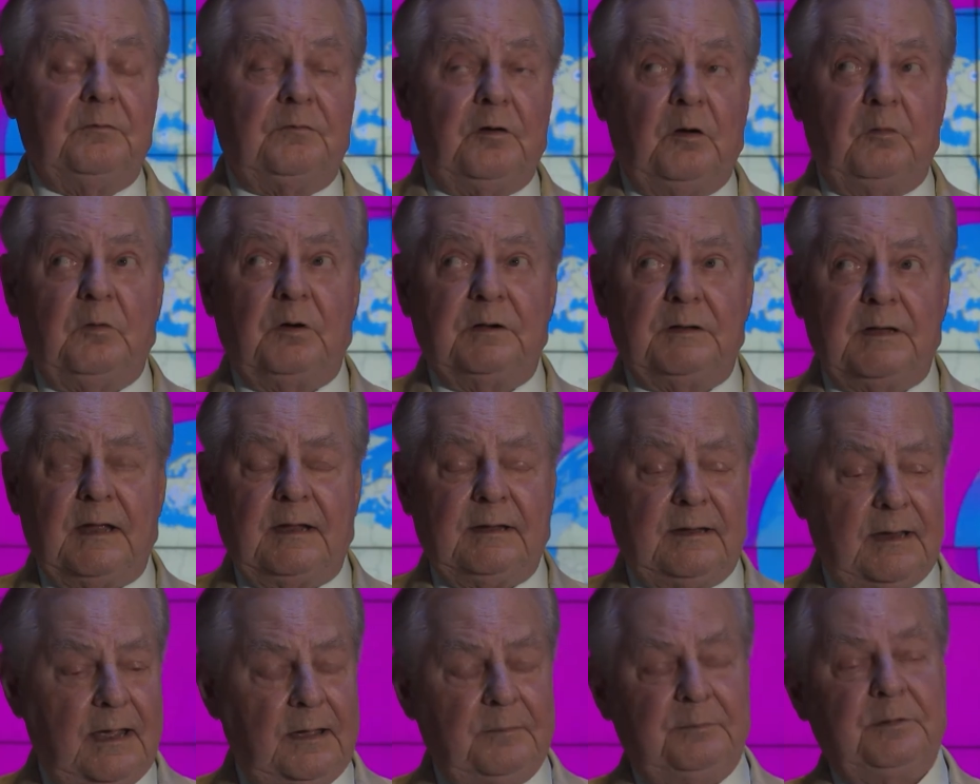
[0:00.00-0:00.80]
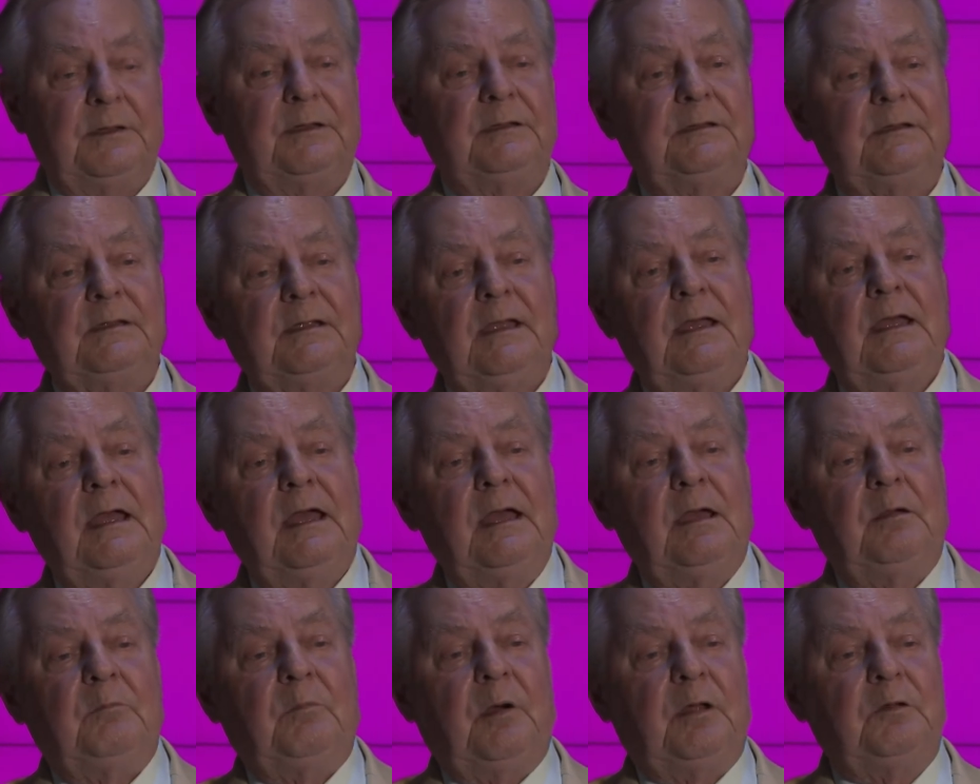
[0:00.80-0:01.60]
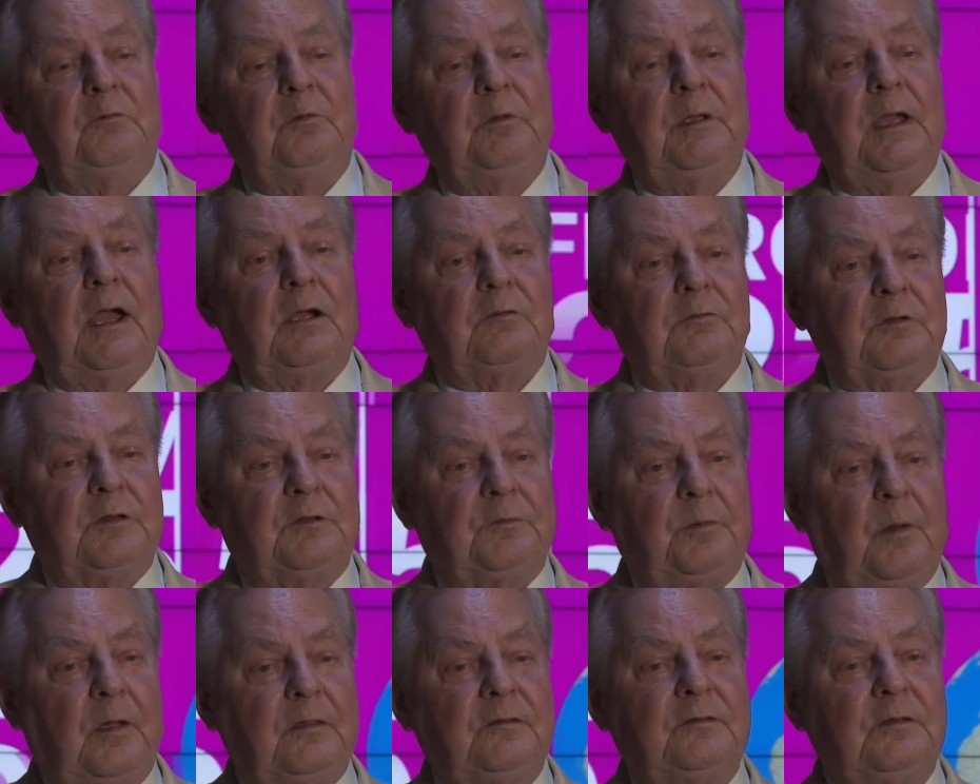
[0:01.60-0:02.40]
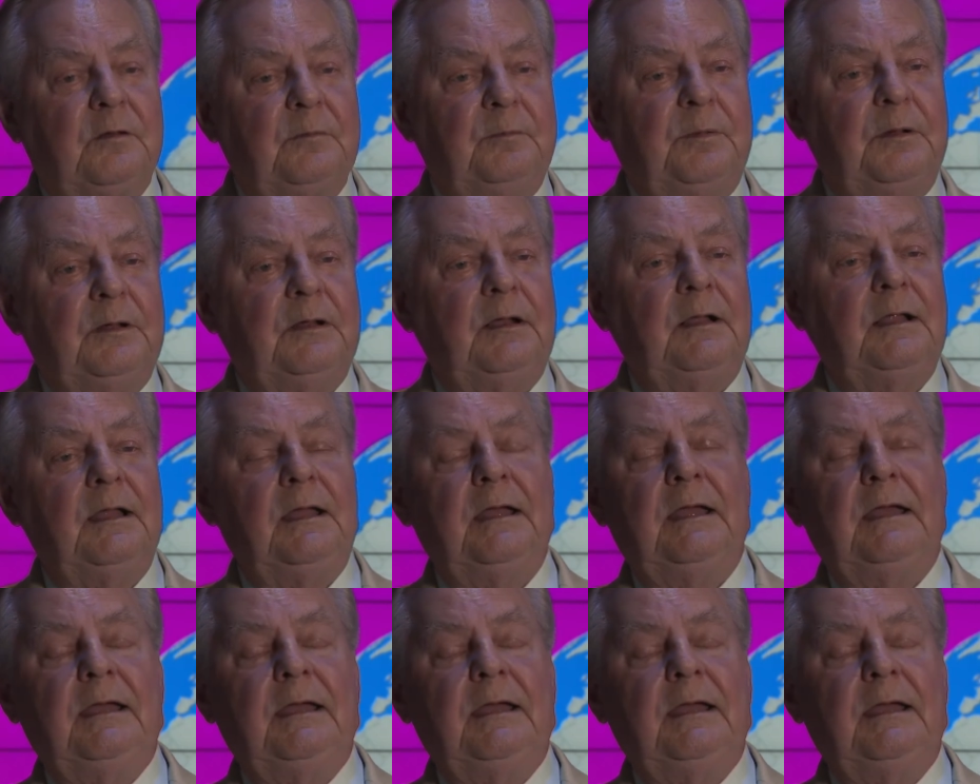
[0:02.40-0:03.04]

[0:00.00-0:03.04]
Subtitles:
for what has happened, but we are responsible